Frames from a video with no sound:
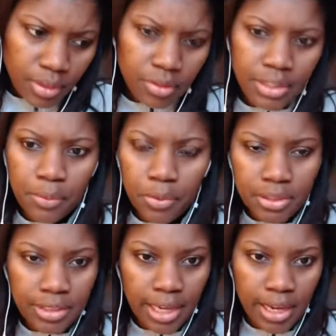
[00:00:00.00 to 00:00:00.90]
they will
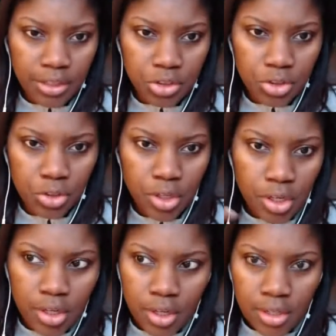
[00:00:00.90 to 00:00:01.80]
attach
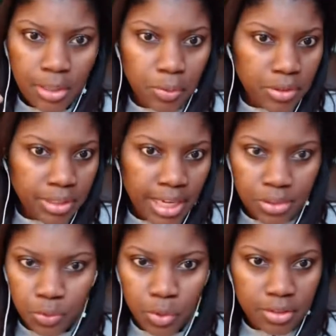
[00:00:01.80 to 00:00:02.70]

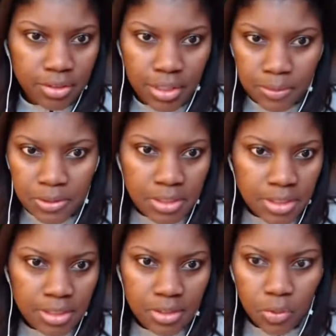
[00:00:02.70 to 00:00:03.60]
what
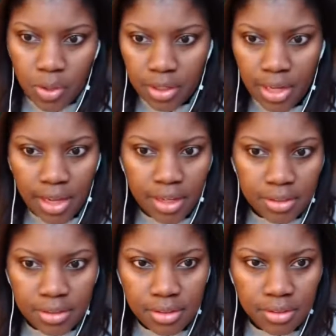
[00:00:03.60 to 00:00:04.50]
subsidies or
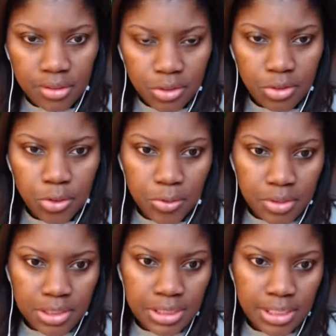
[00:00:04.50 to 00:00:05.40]
whatnot to
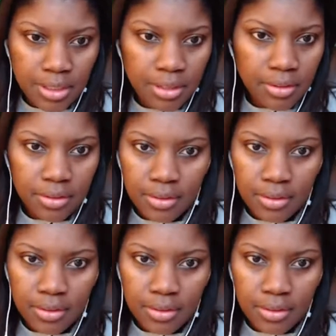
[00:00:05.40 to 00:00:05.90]
this thing.